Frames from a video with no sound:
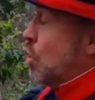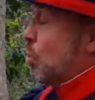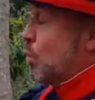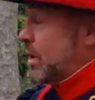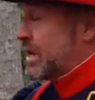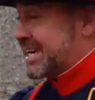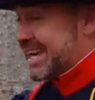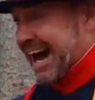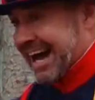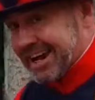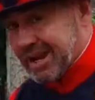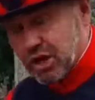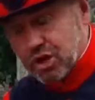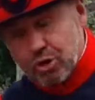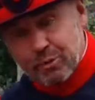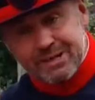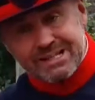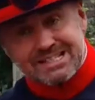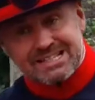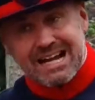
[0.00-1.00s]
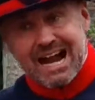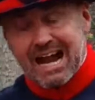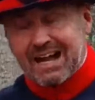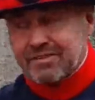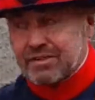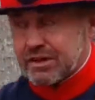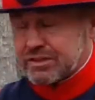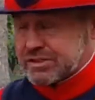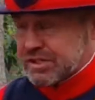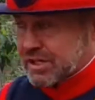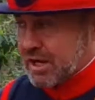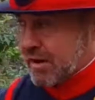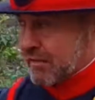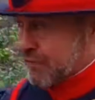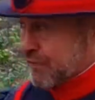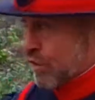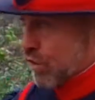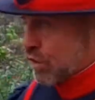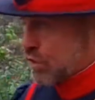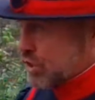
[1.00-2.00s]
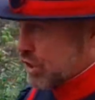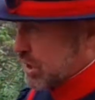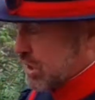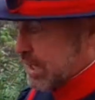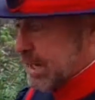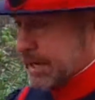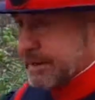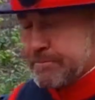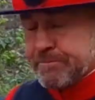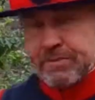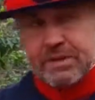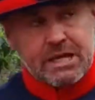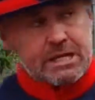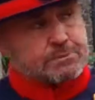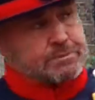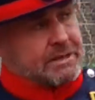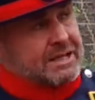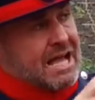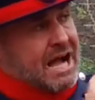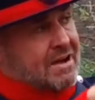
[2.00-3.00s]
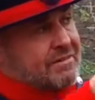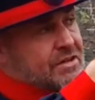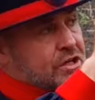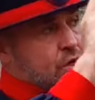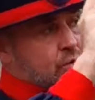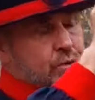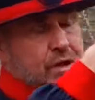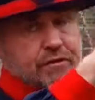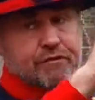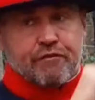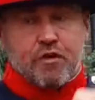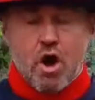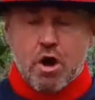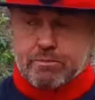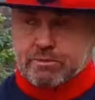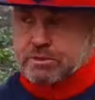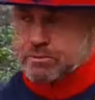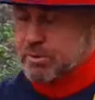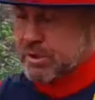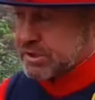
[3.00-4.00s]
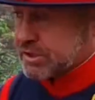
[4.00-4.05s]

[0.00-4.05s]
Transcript: We cannot go inside there today, unfortunately. It's been having a refurbishment.